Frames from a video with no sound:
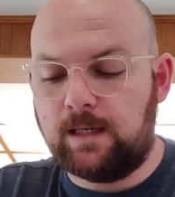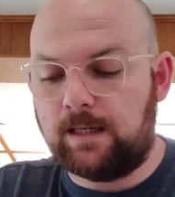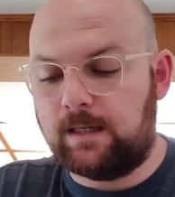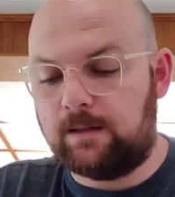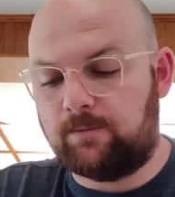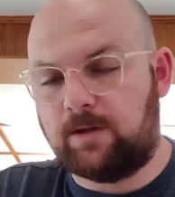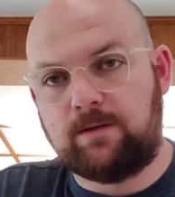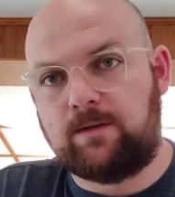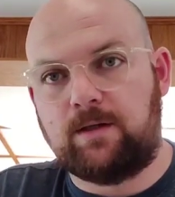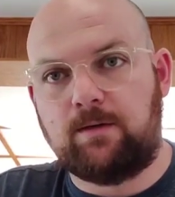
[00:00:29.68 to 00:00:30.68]
And it was
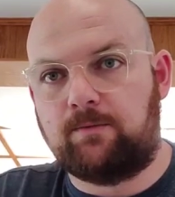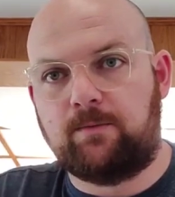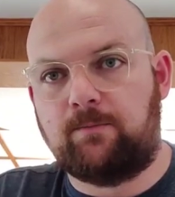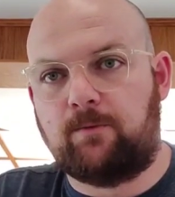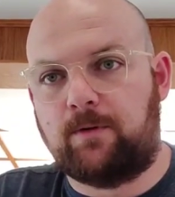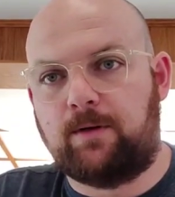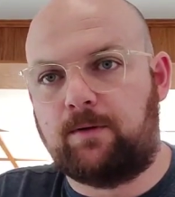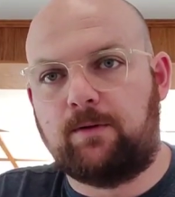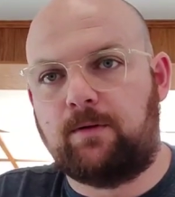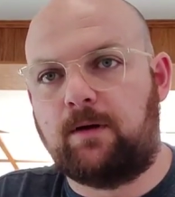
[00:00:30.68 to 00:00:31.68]
on sale from 40
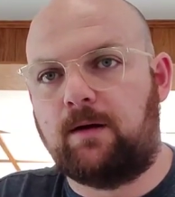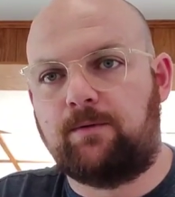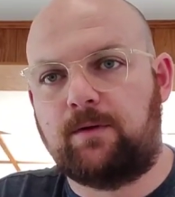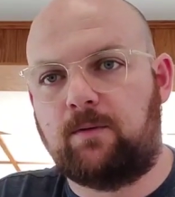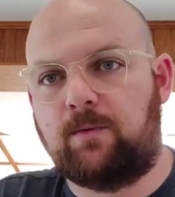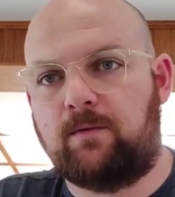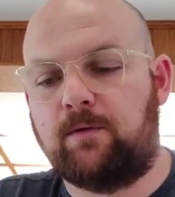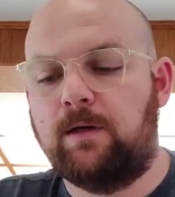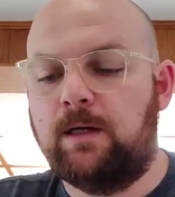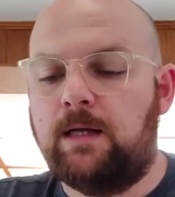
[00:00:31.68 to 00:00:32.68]
to 30, and I was like, whatever.